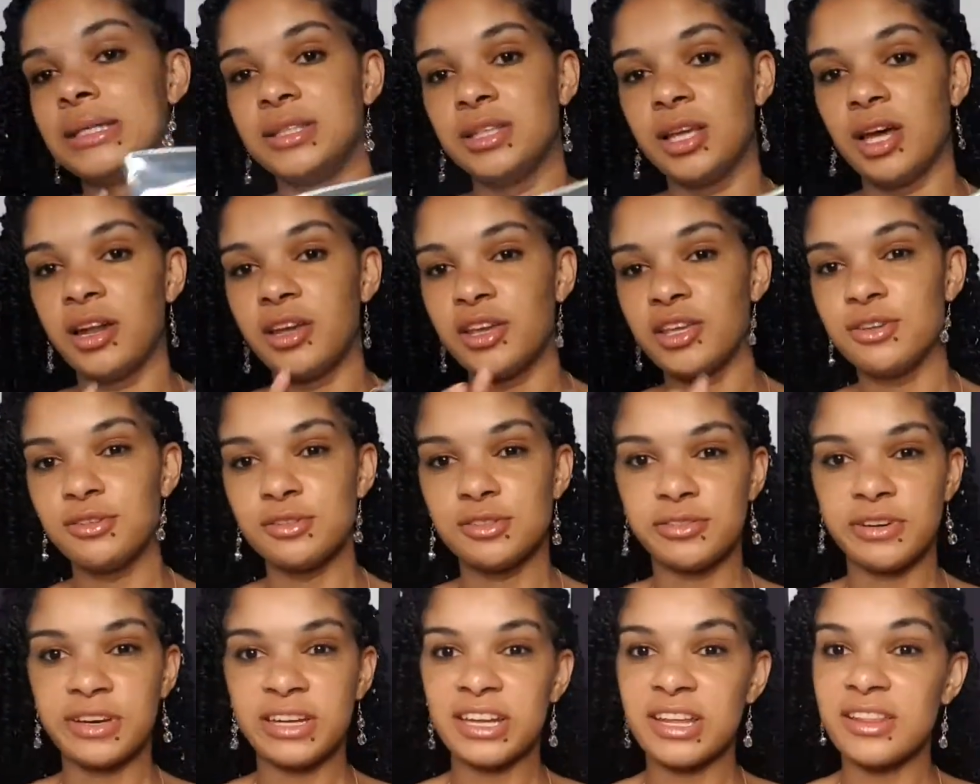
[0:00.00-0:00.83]
Not a huge
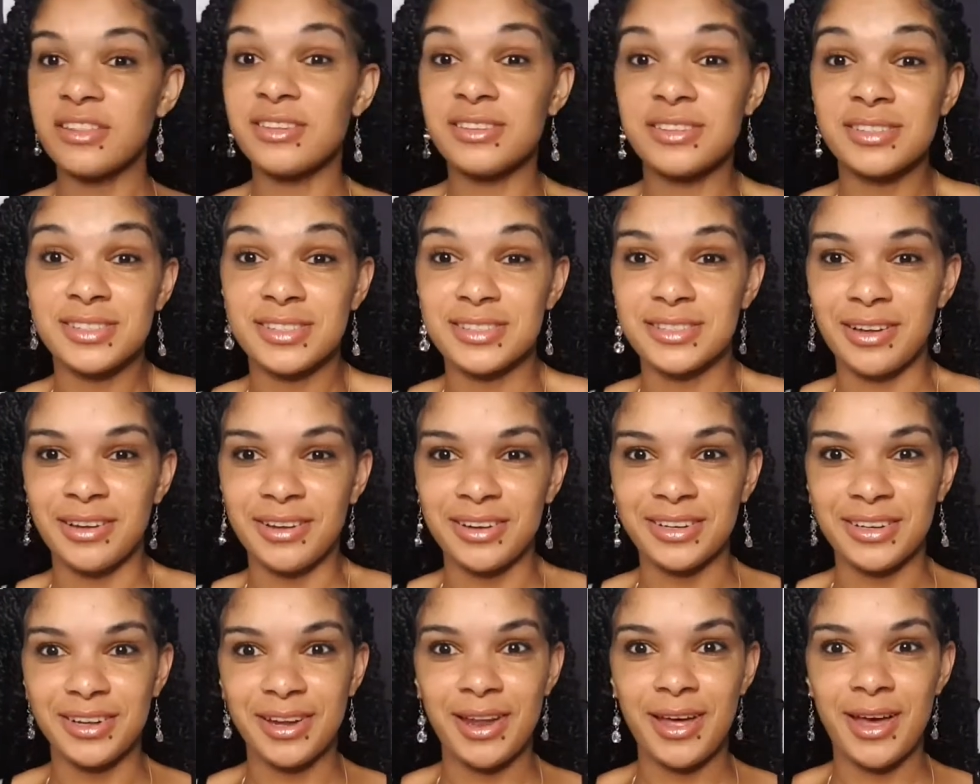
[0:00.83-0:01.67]
fan of this, not
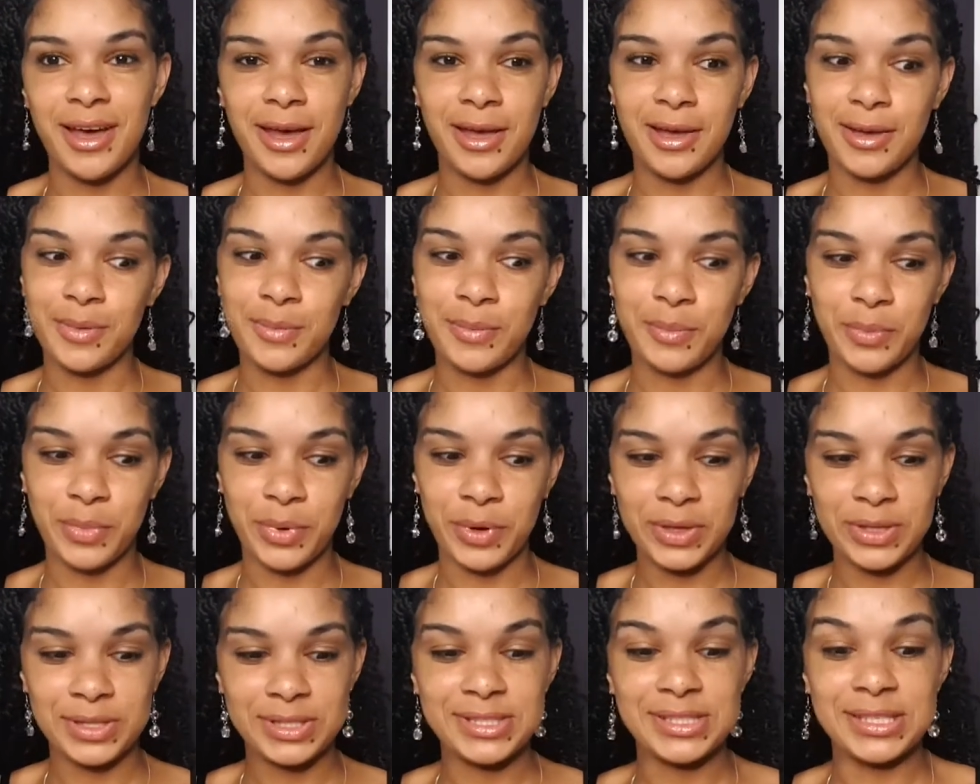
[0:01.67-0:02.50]
gonna lie,
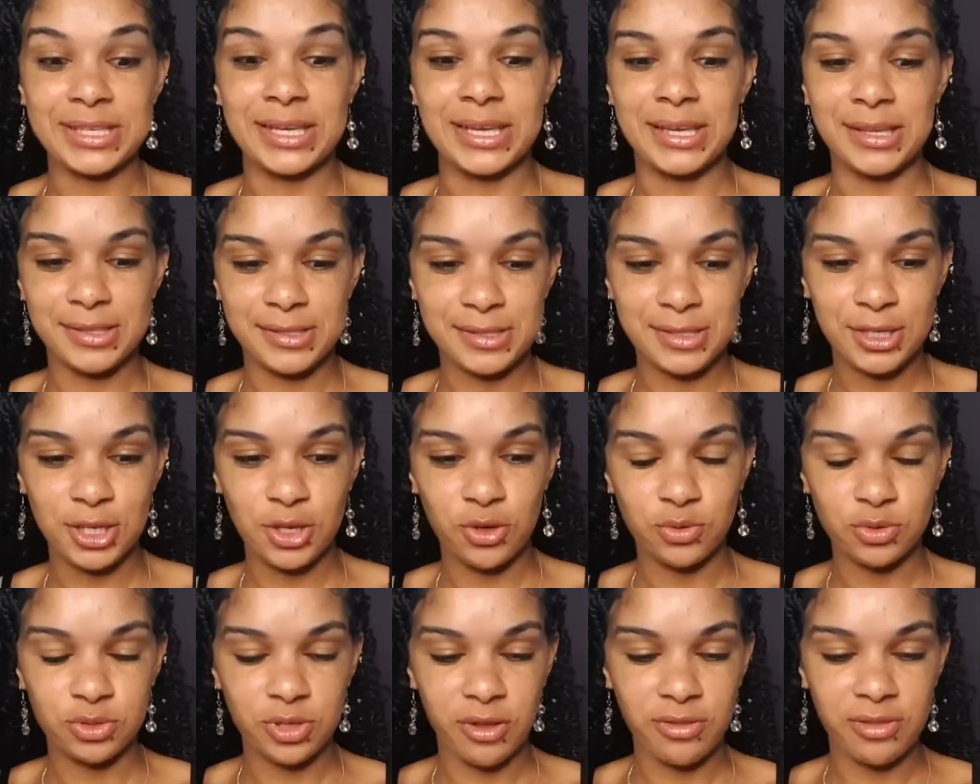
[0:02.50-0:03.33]
but it's
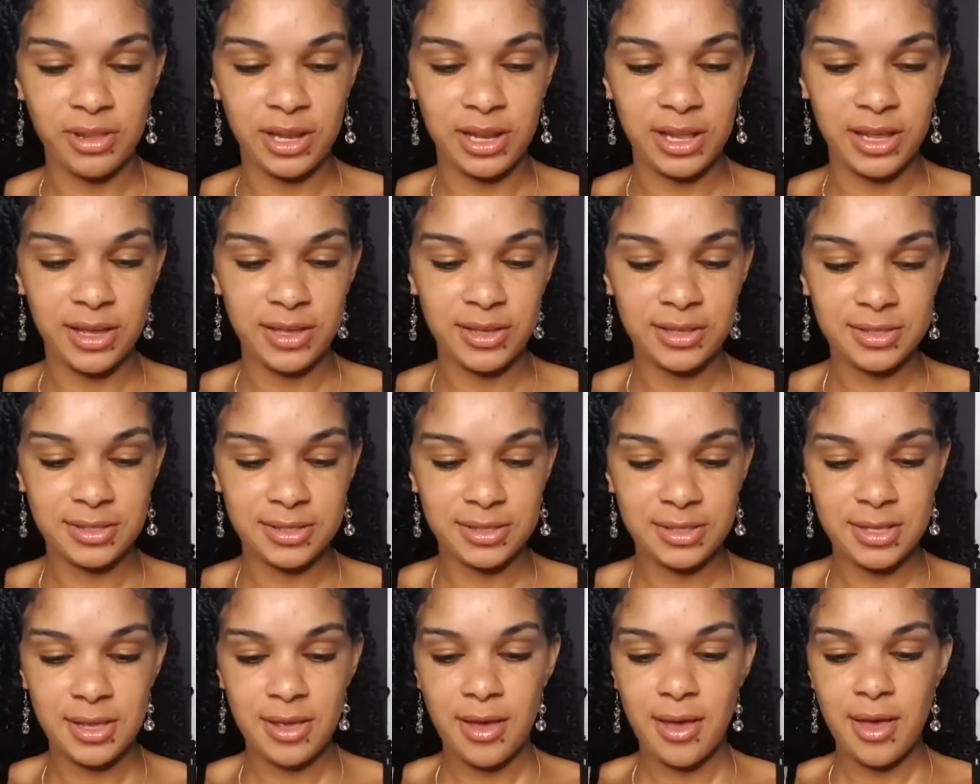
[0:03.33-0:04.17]
cute nonetheless.
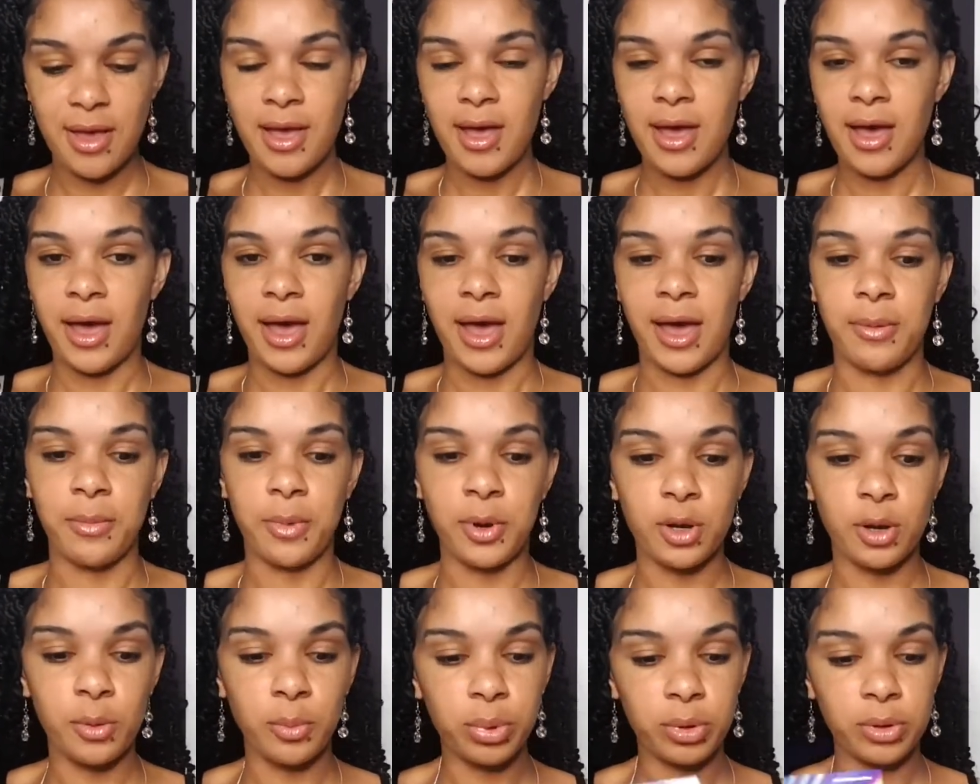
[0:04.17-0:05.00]
I'm
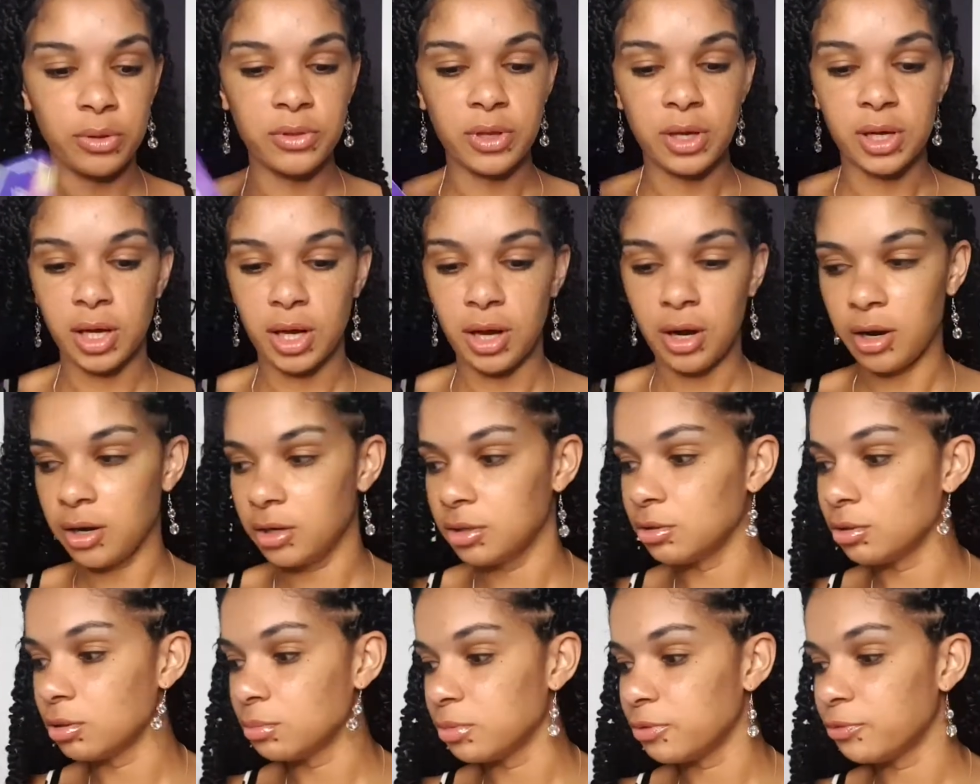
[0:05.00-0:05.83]
gonna pull the card
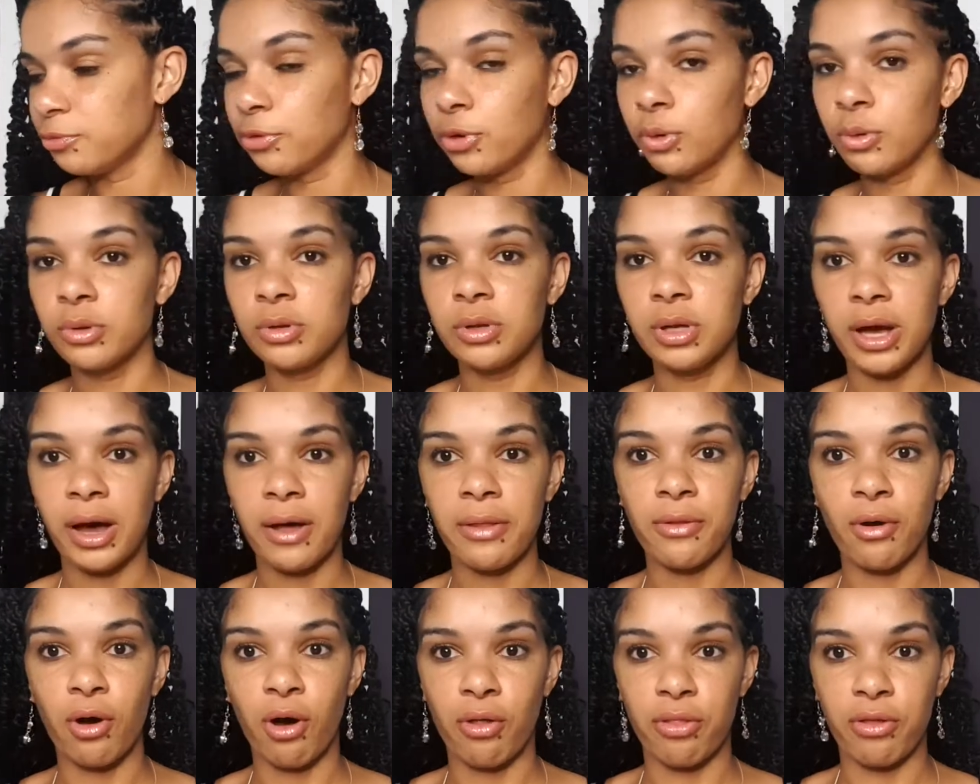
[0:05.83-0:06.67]
out before we look at
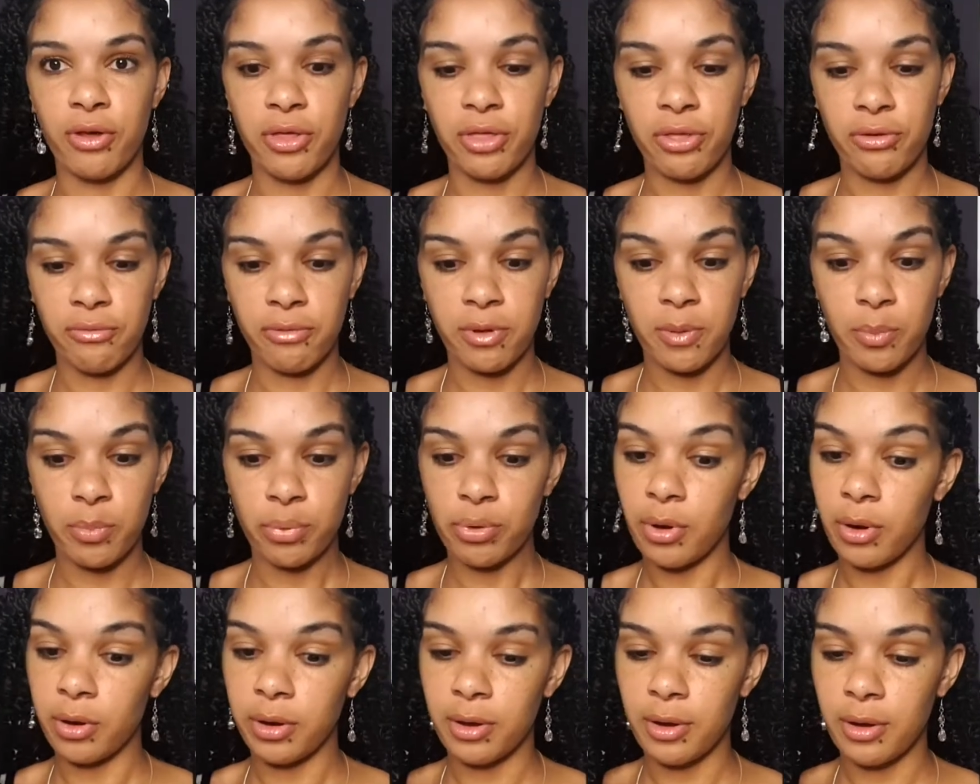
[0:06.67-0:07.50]
the other three
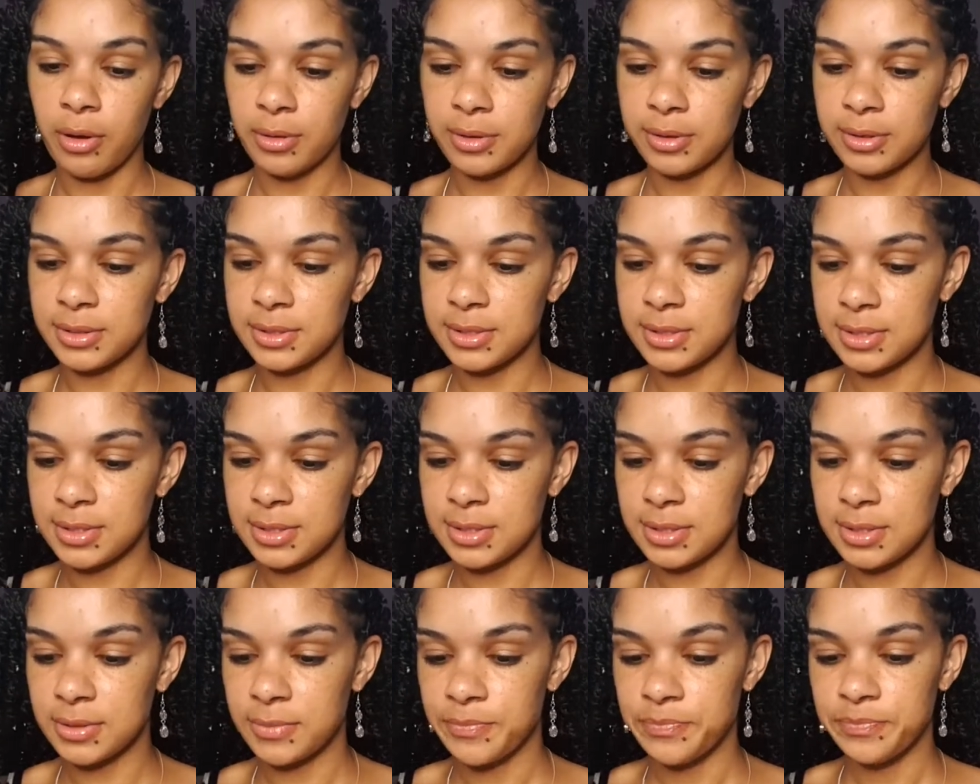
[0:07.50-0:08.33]
products.
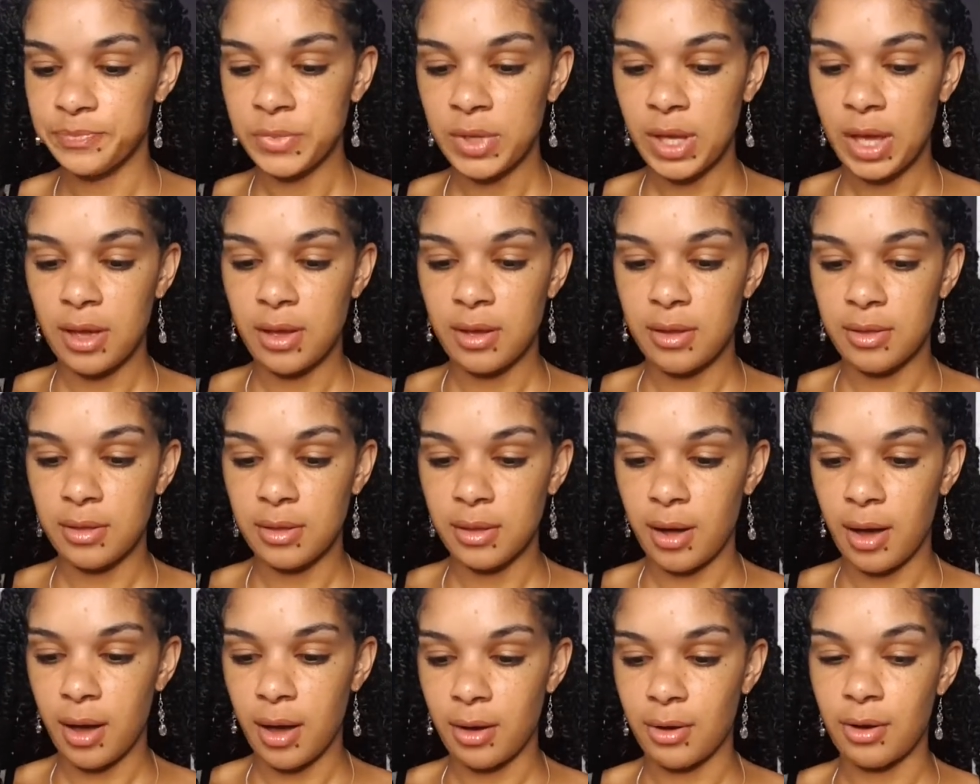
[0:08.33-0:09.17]

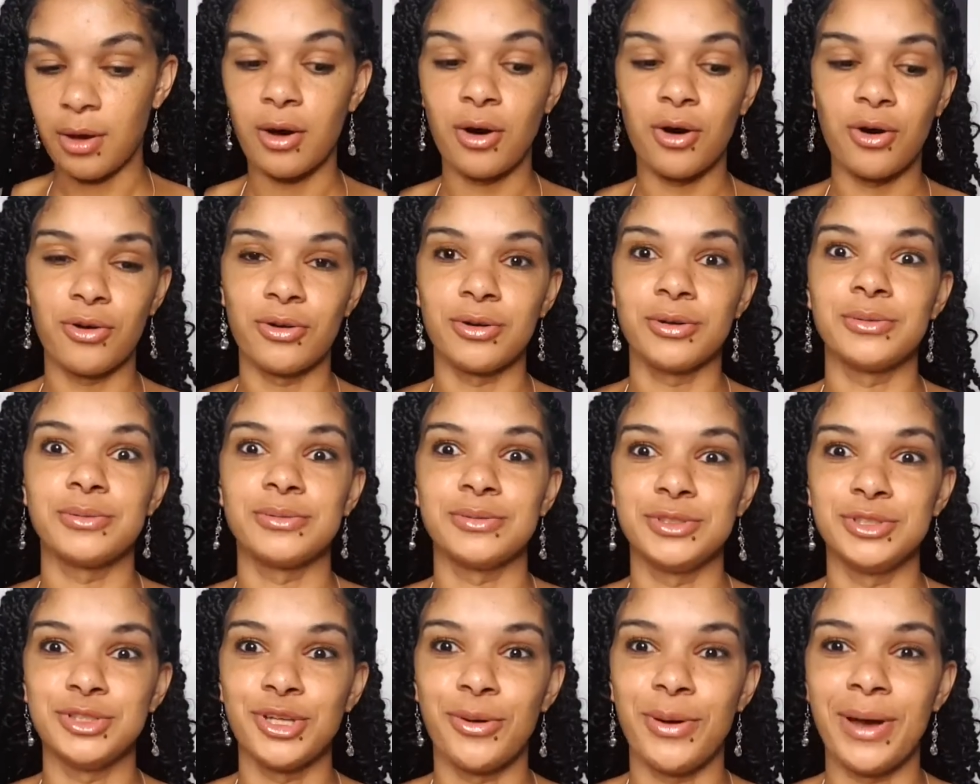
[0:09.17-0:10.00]
Oh,
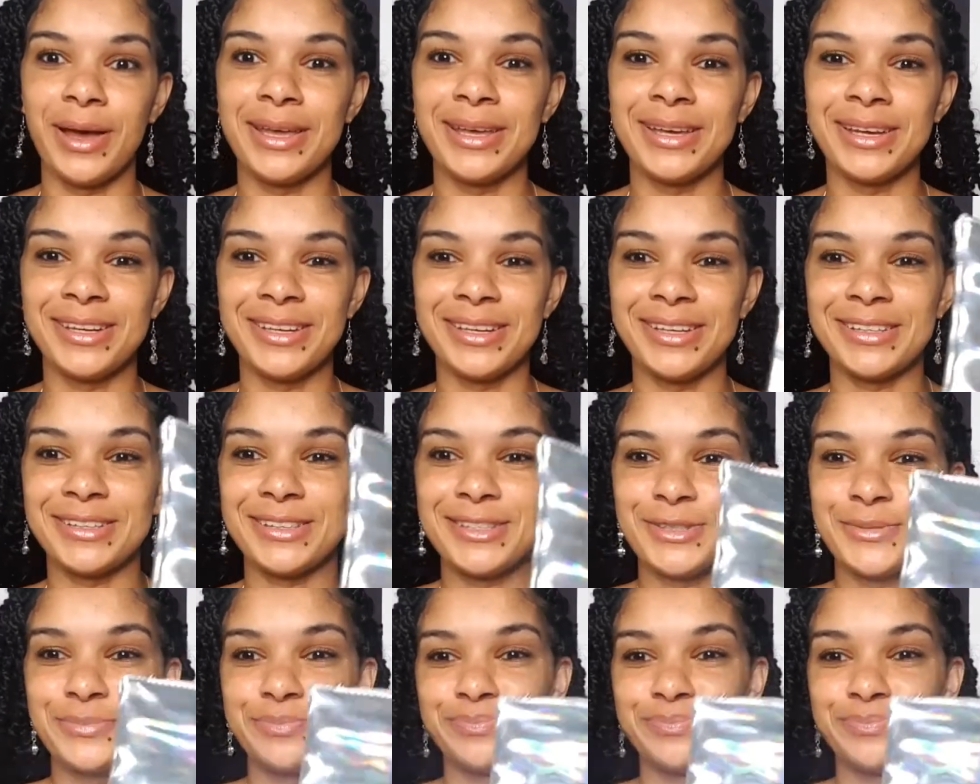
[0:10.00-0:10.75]
no, I get it.